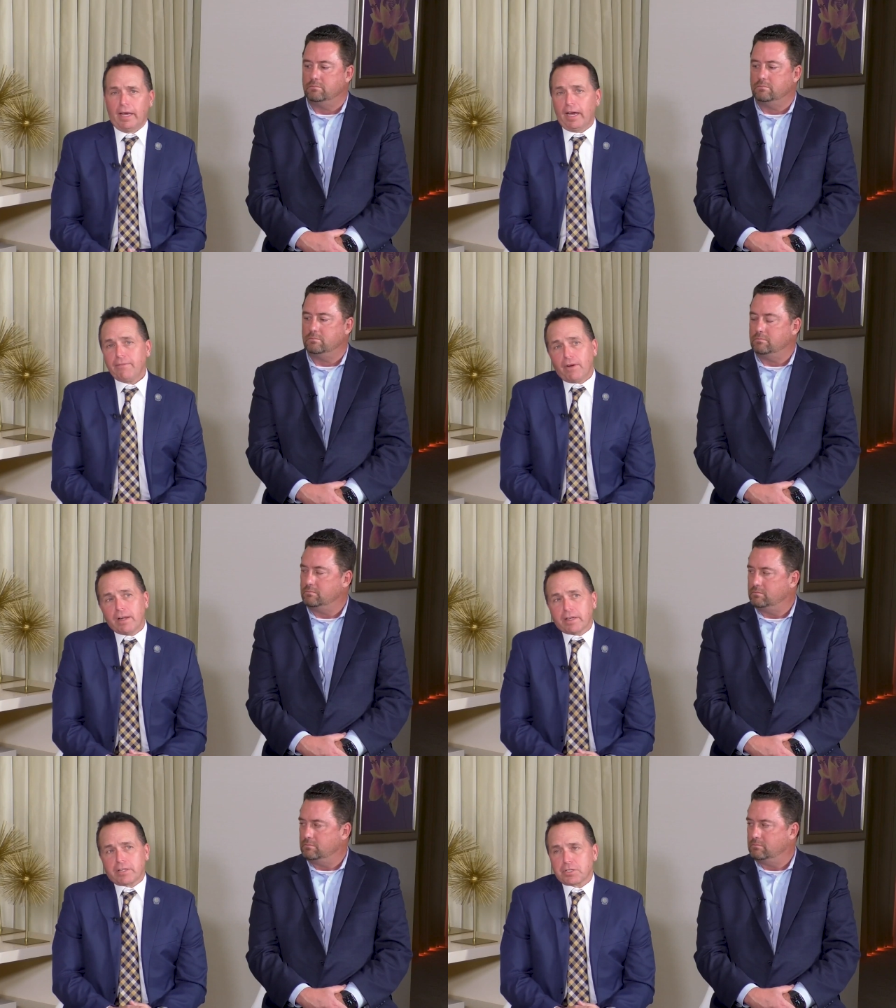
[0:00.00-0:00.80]
Speaker 1: Yeah,
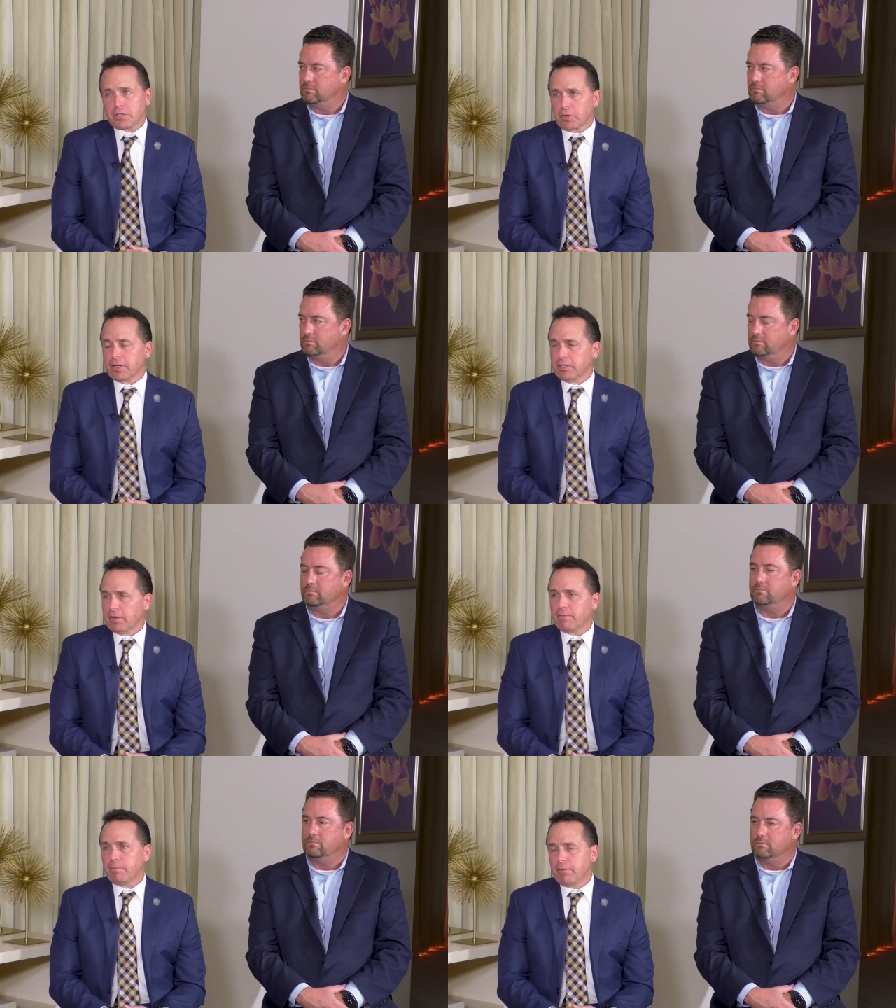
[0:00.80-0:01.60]
I find it
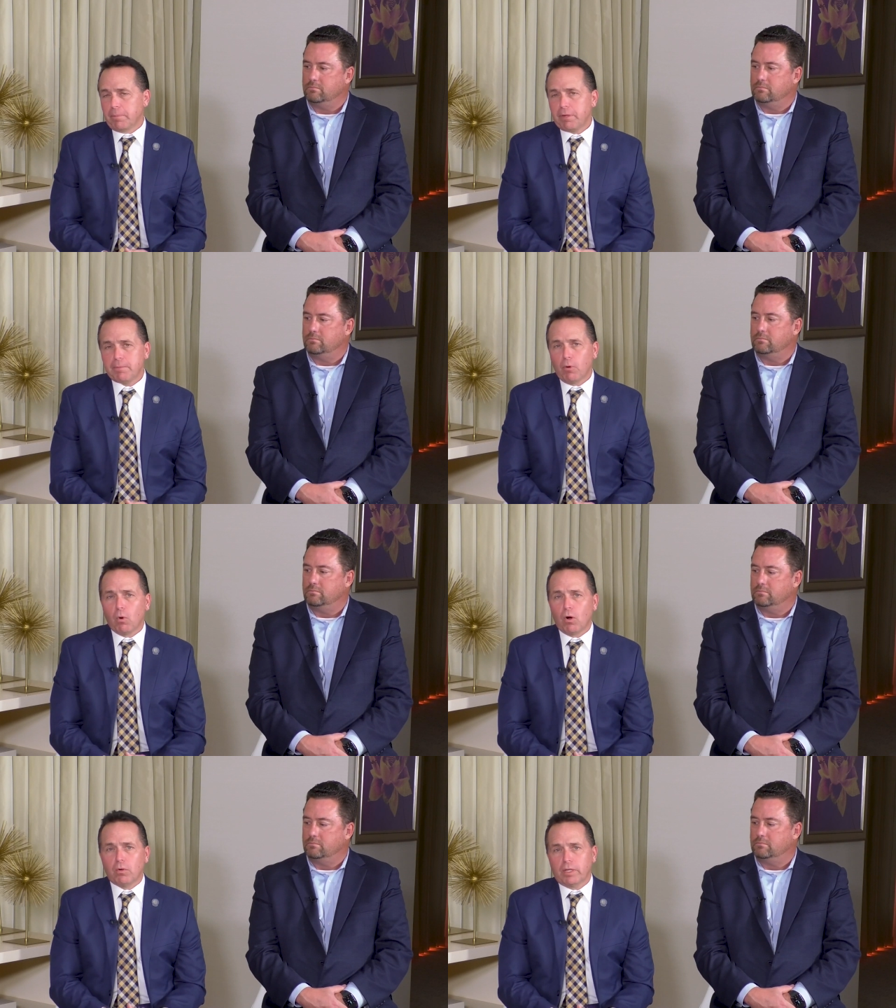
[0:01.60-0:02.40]
concerning that, that
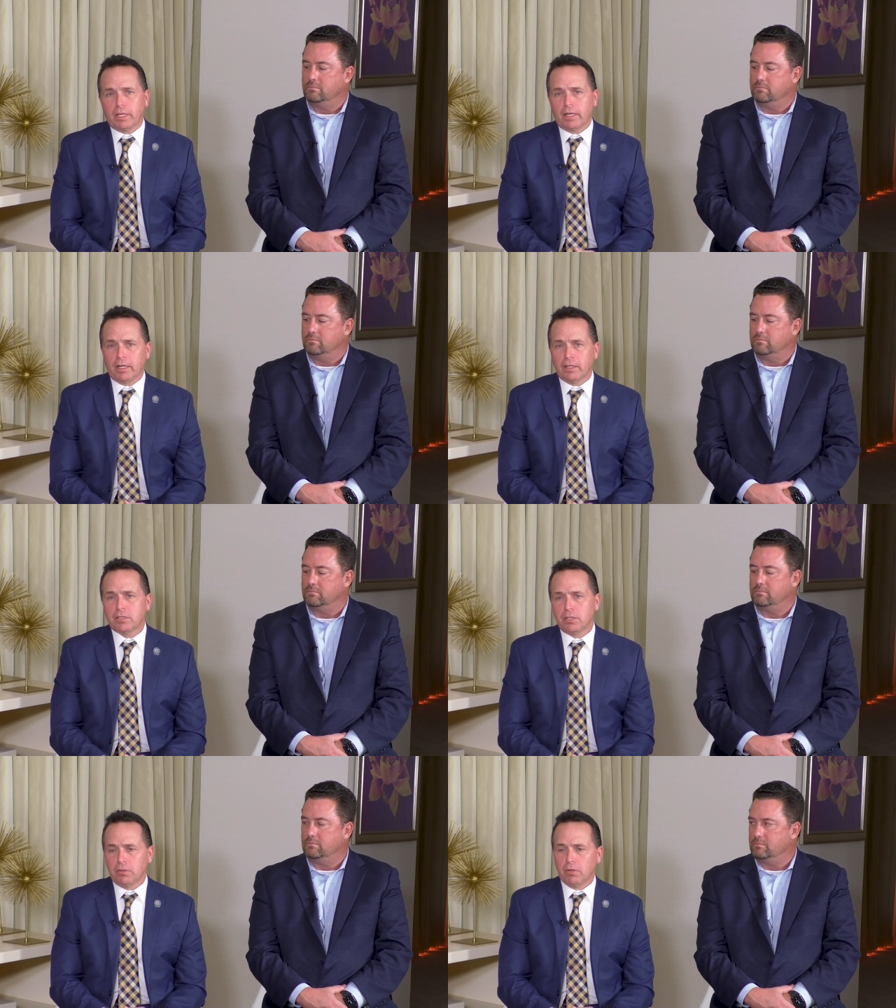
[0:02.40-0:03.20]
people won't
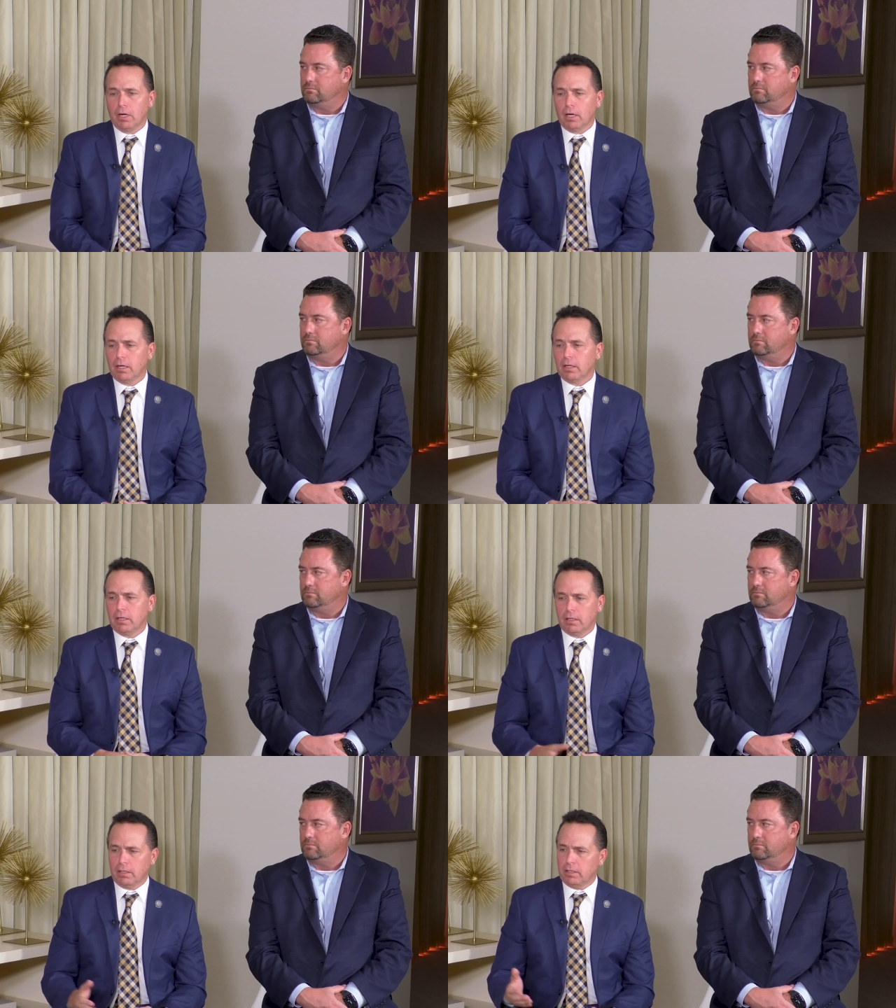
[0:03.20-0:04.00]
get into,
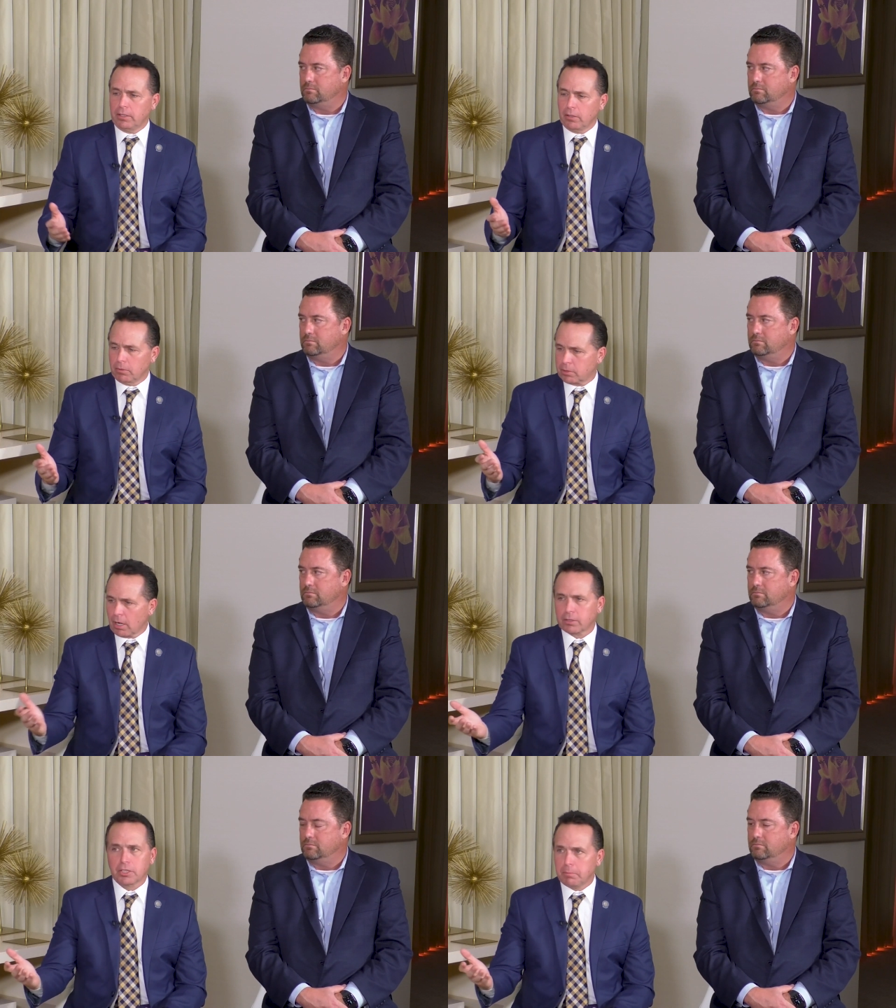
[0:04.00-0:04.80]
uh, you
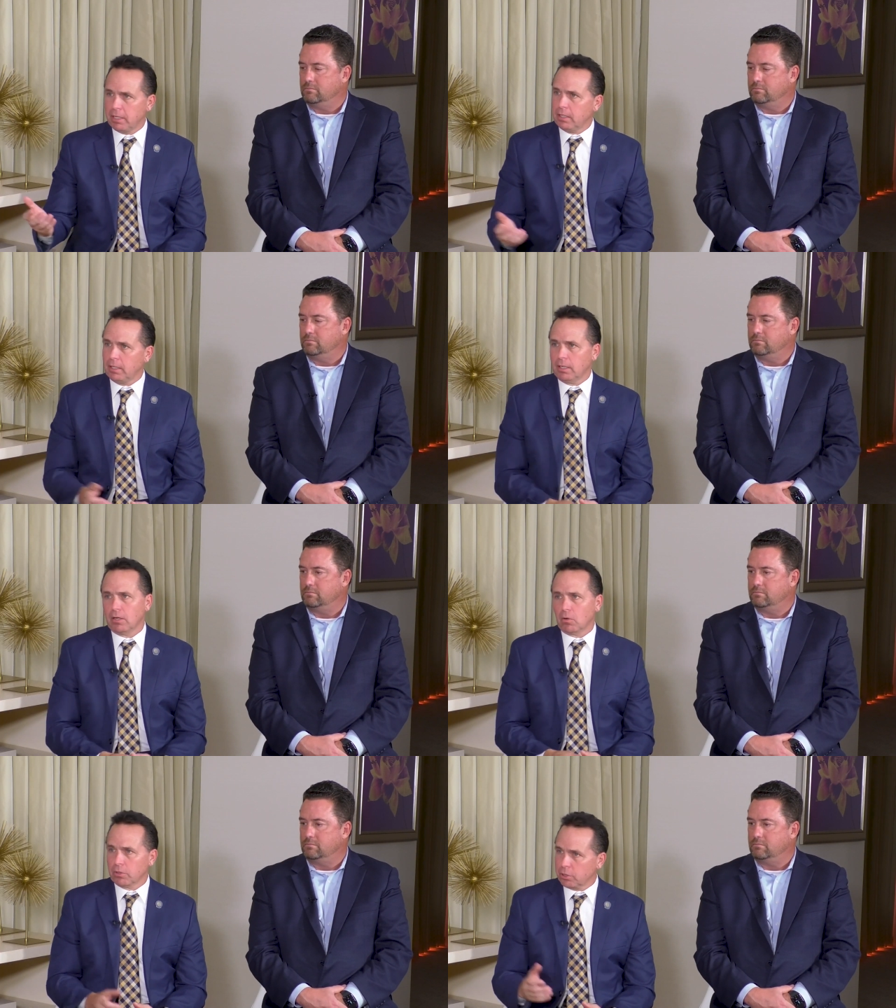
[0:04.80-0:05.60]
know, talk to the
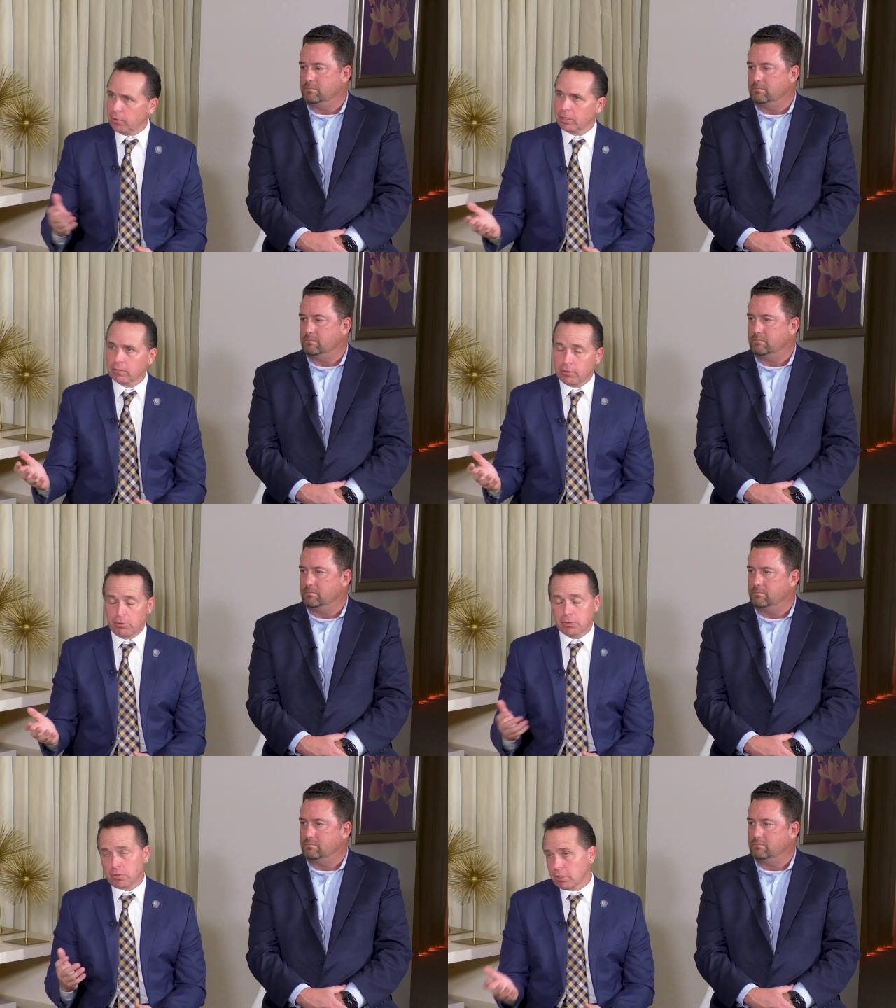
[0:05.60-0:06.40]
media or do
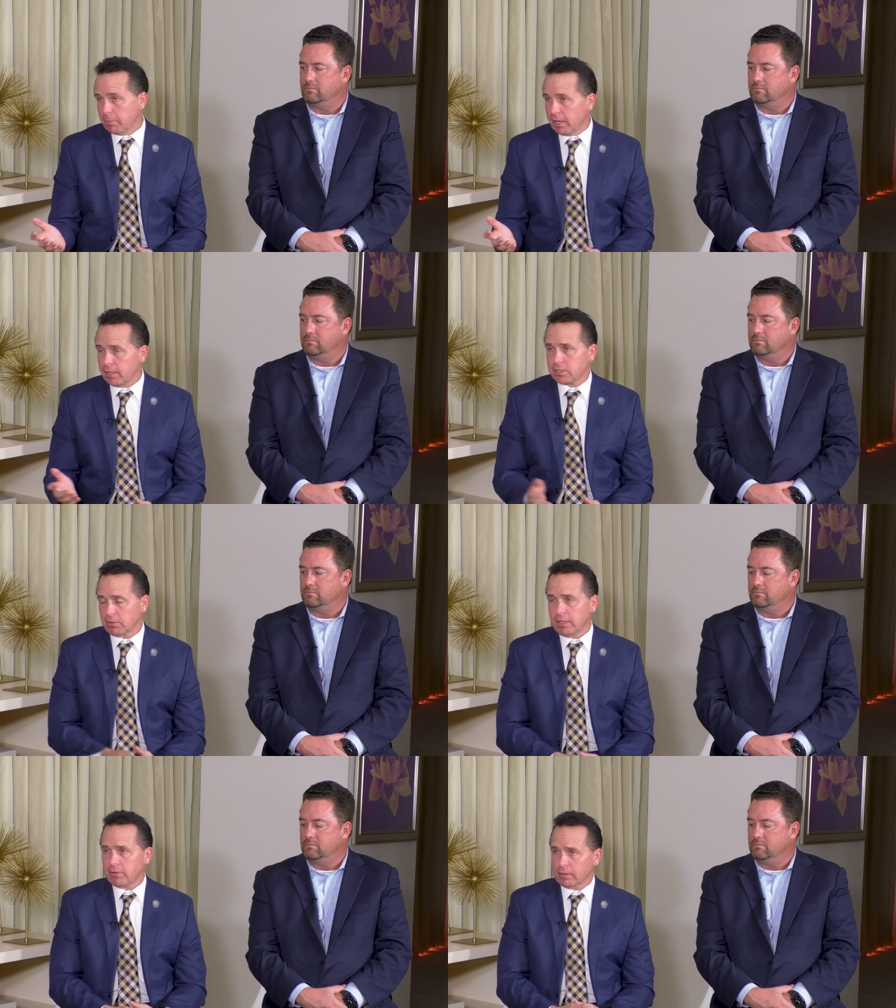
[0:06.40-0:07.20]
interviews or
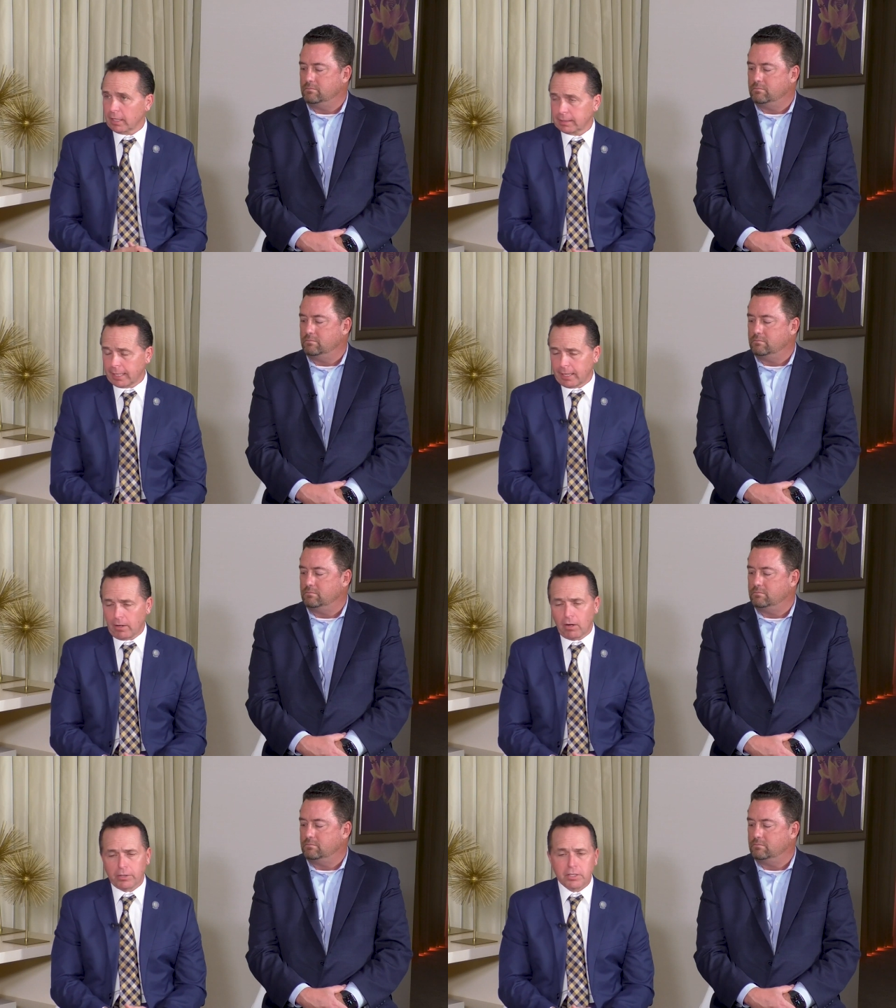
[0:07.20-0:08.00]
debates or anything
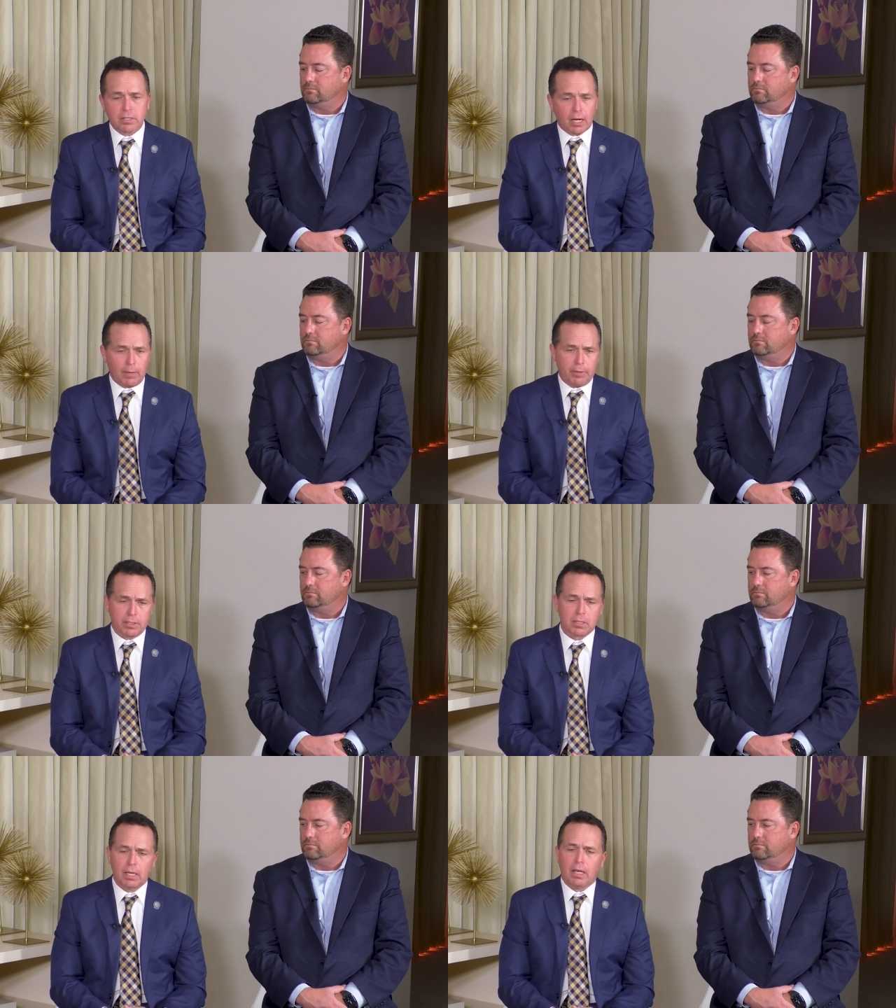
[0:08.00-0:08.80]
like that on these
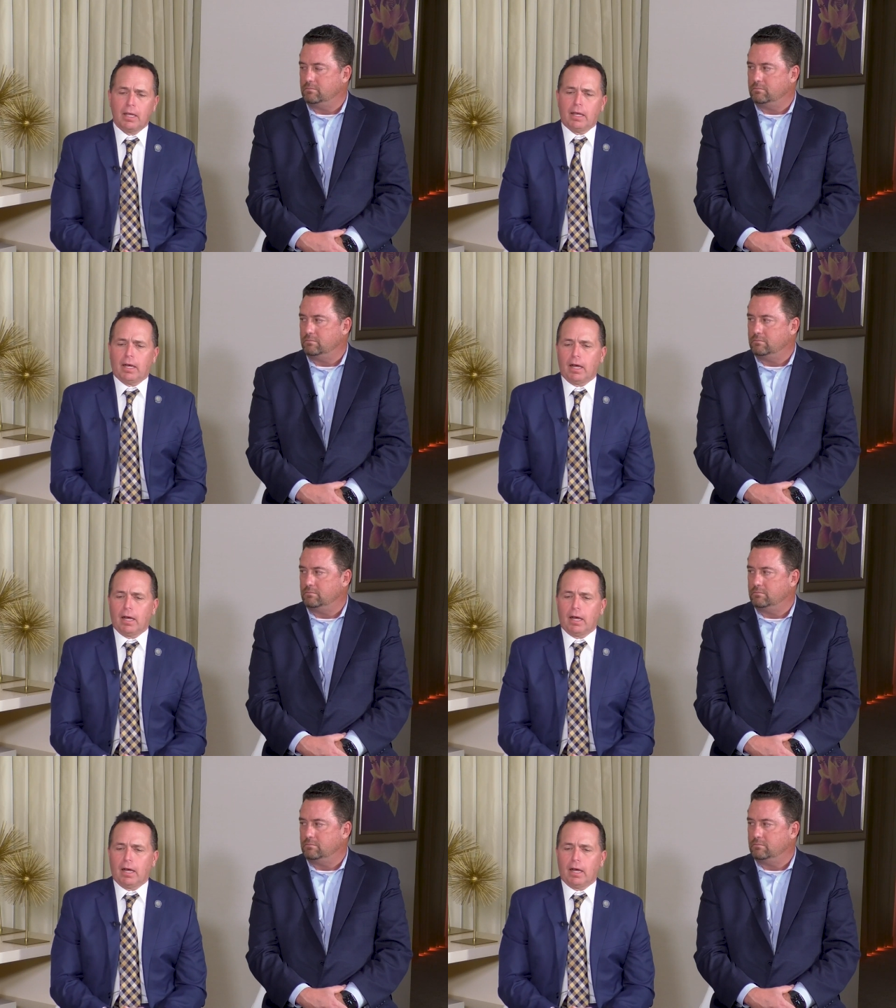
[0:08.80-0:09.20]
topics.